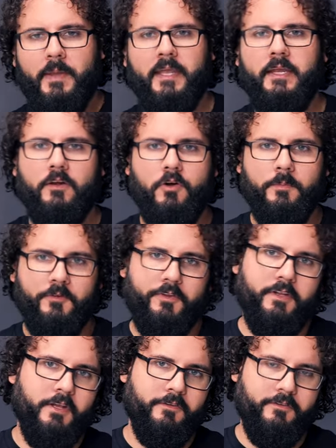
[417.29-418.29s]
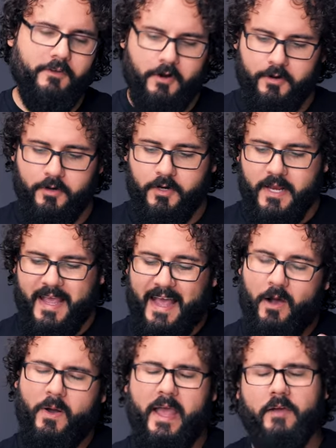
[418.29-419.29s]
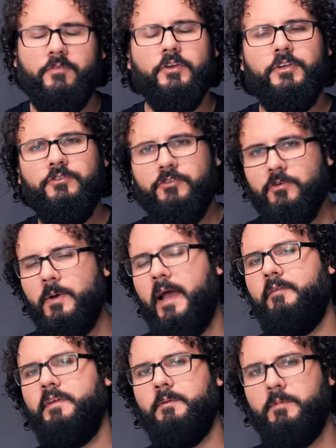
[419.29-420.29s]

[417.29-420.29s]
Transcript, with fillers: made it almost a non-starter. However, you do have the